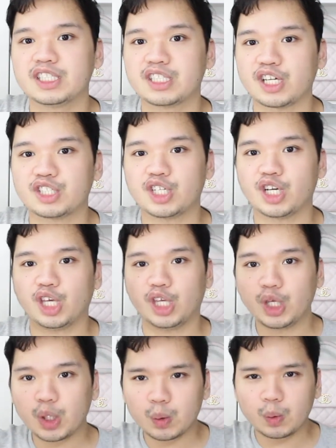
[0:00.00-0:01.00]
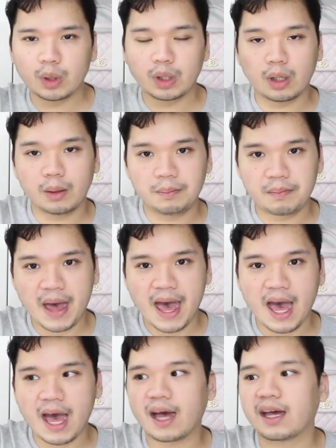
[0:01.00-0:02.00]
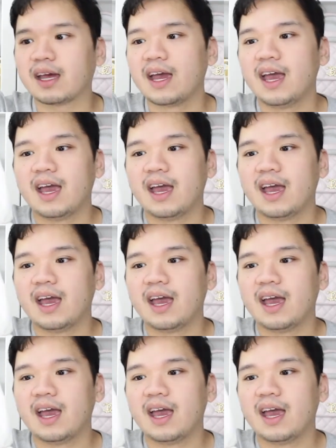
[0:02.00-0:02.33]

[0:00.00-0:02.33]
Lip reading: such a cute little bag,